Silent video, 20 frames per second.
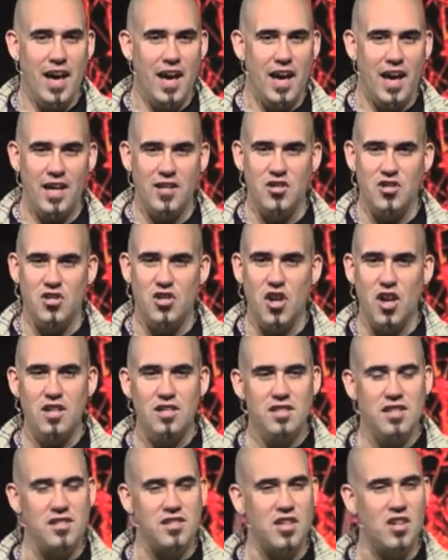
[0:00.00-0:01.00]
And
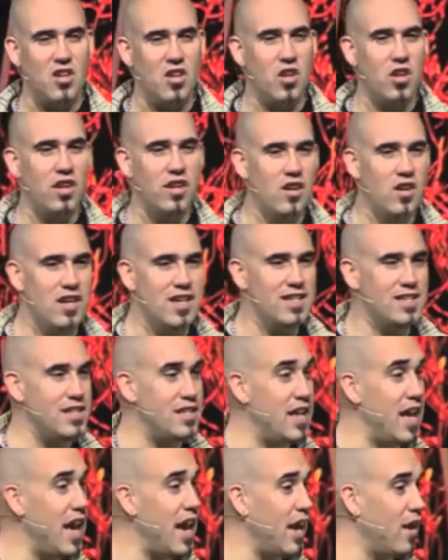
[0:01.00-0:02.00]
just as clear as
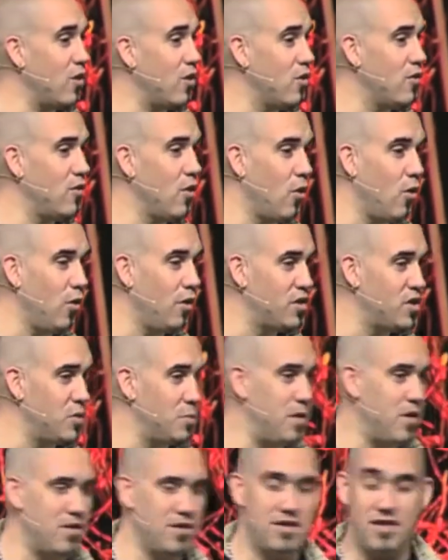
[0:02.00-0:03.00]
day, I heard the Holy
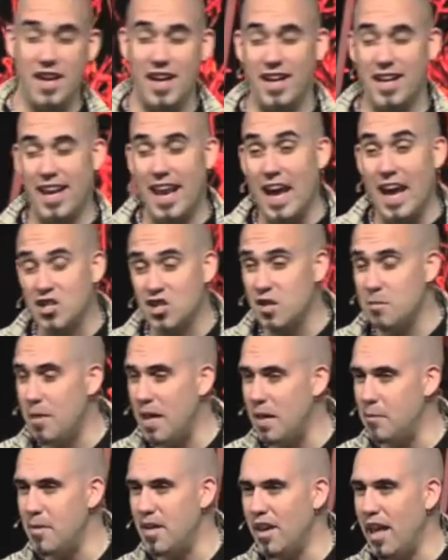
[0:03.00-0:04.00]
Spirit say, and it actually
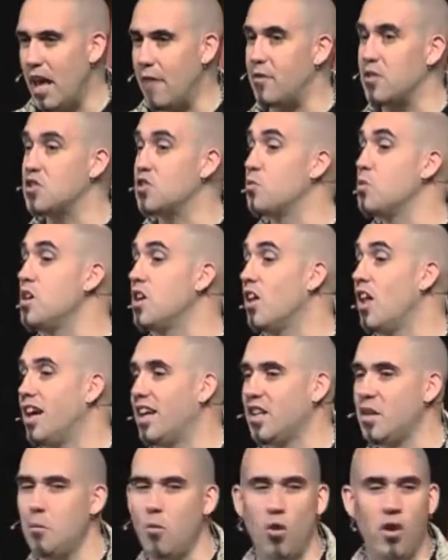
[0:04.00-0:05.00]
made me laugh. It's
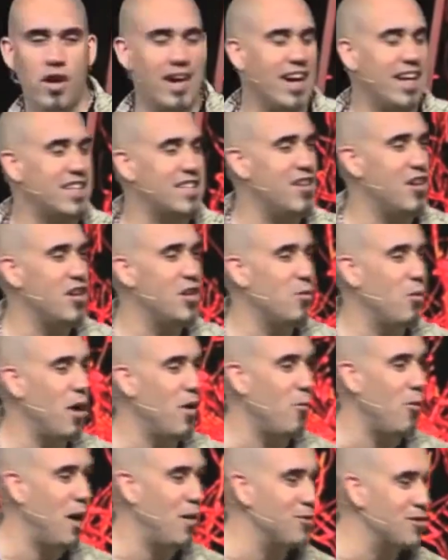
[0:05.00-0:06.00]
3:00 in the morning. I can tell you right
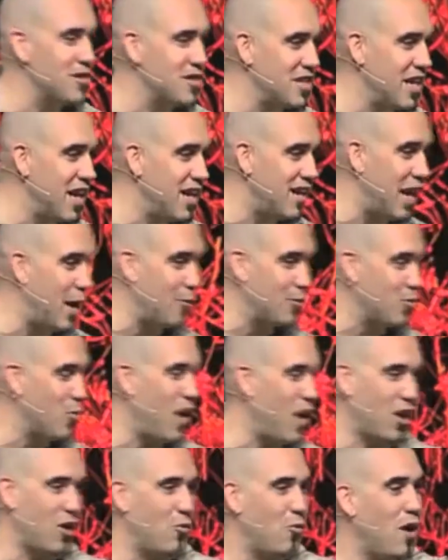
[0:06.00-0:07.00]
where I was standing. I was
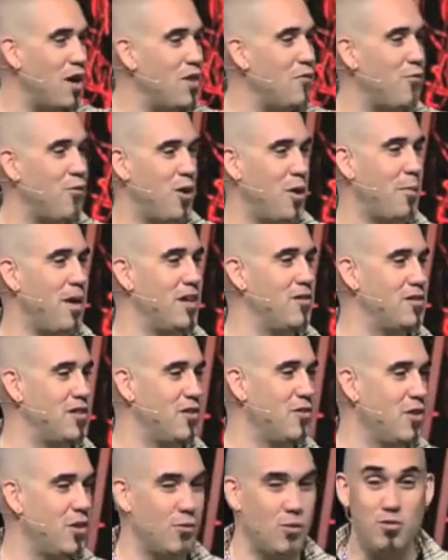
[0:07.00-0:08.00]
walking right in front of my
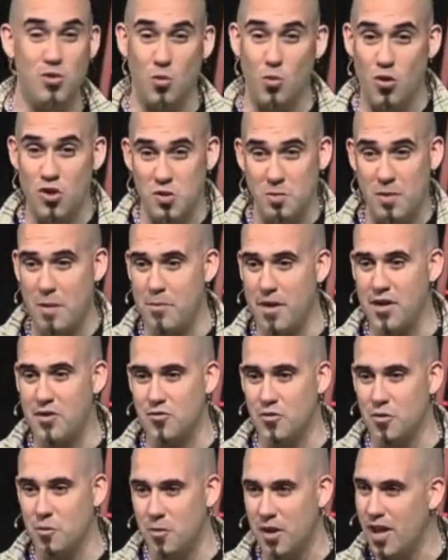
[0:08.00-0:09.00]
utility room towards my
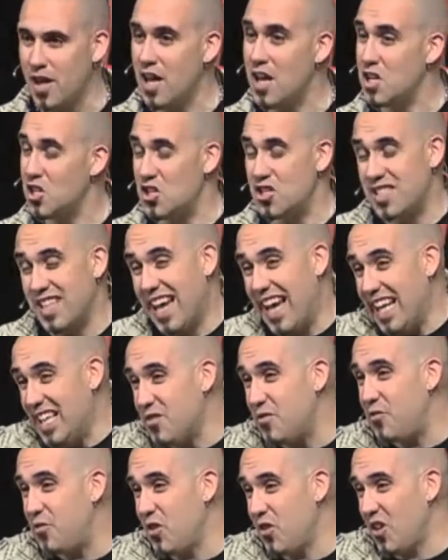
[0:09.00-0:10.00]
bedroom, just kind
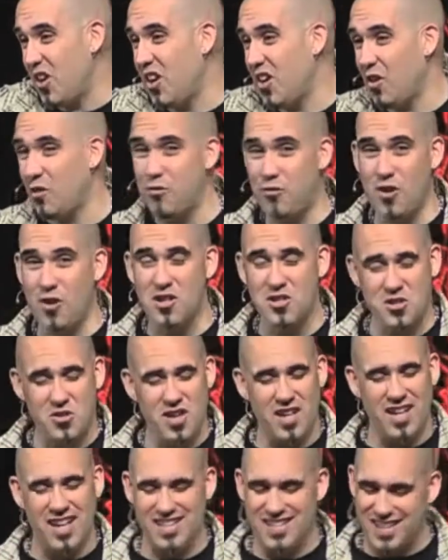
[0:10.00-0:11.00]
of feeling a little
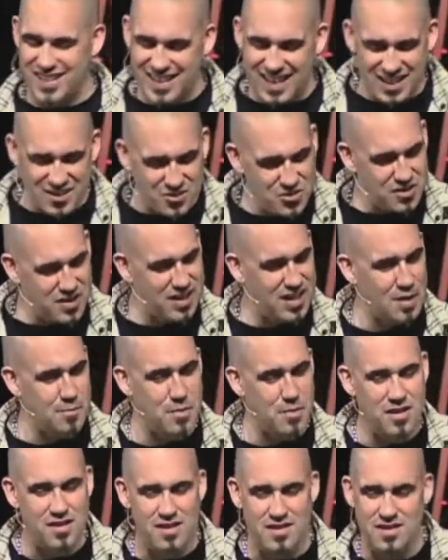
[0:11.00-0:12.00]
frustrated. I said, God, don't you think I've
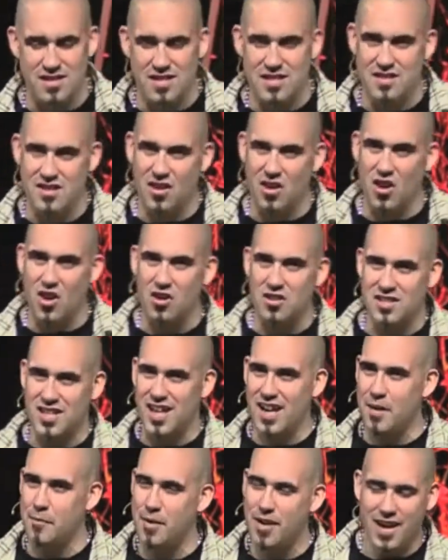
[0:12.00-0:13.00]
been in this season a long
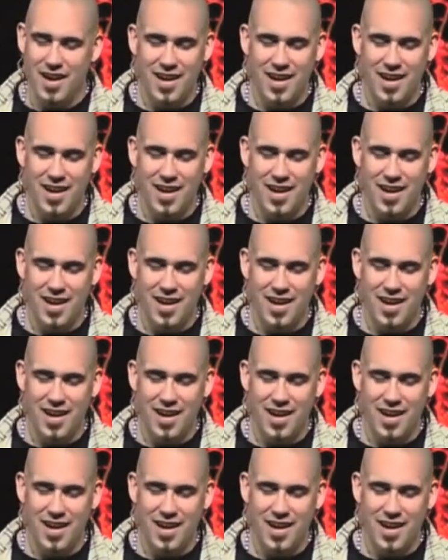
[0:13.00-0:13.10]
time?